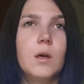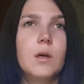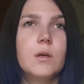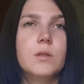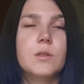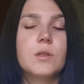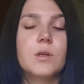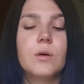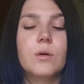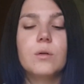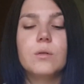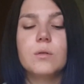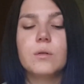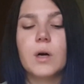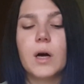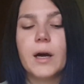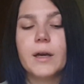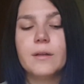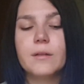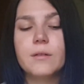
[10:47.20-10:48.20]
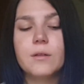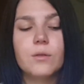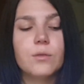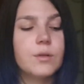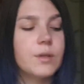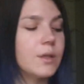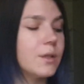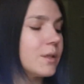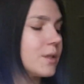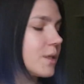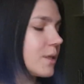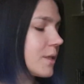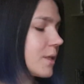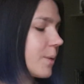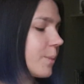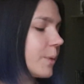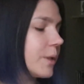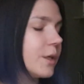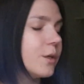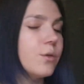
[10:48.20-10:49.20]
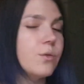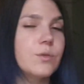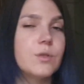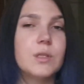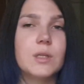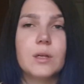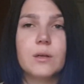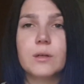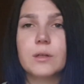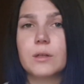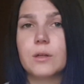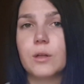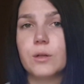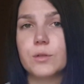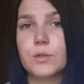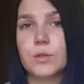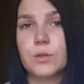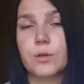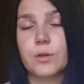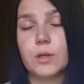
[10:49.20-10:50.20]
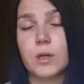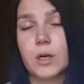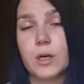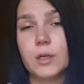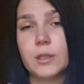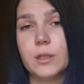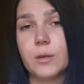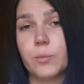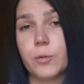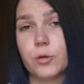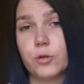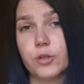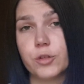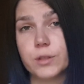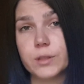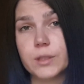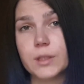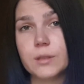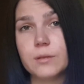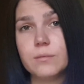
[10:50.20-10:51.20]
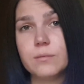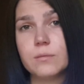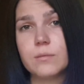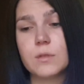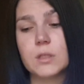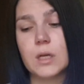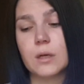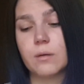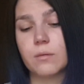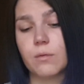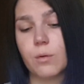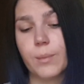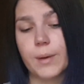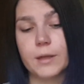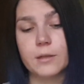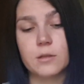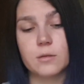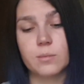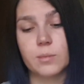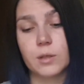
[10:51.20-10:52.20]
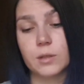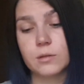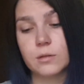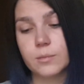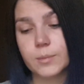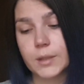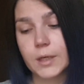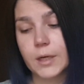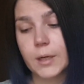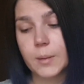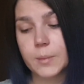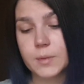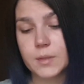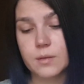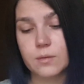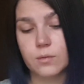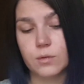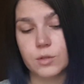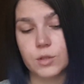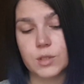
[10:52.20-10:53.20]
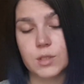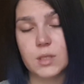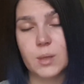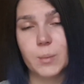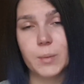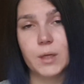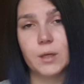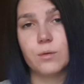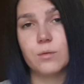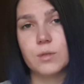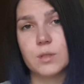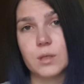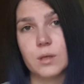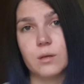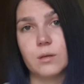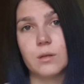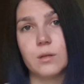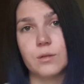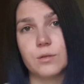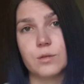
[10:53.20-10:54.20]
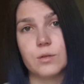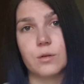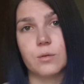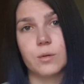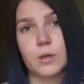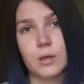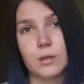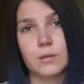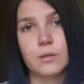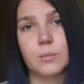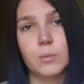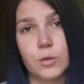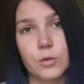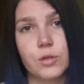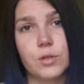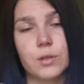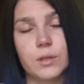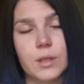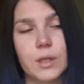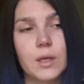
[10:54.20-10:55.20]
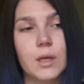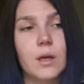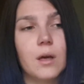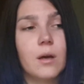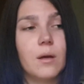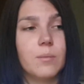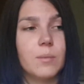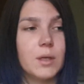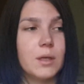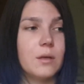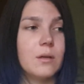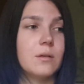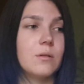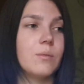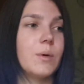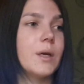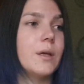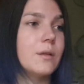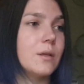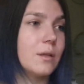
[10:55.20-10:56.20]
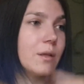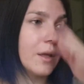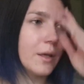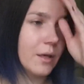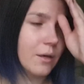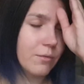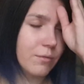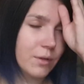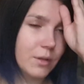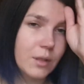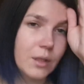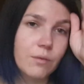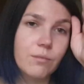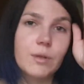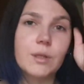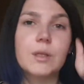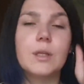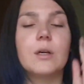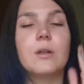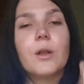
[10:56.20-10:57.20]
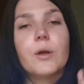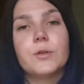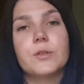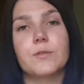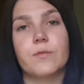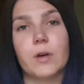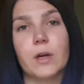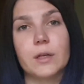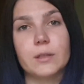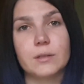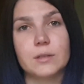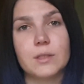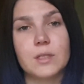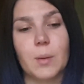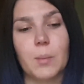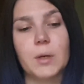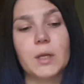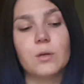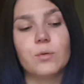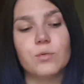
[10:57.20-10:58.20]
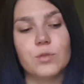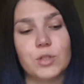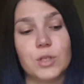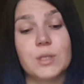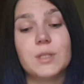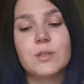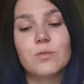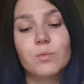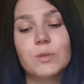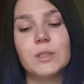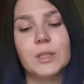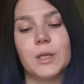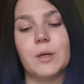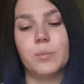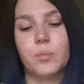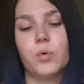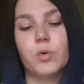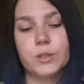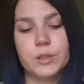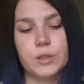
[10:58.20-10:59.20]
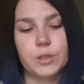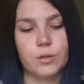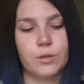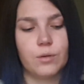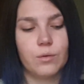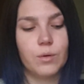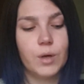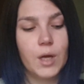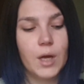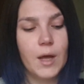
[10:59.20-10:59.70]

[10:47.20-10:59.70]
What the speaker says: So I do think this is somebody who's near and close to your heart emotionally. A romantic partner perhaps, or just somebody who's near and close to your heart emotionally, meaning in a way that like a really, really close friend, somebody who's just really important to you.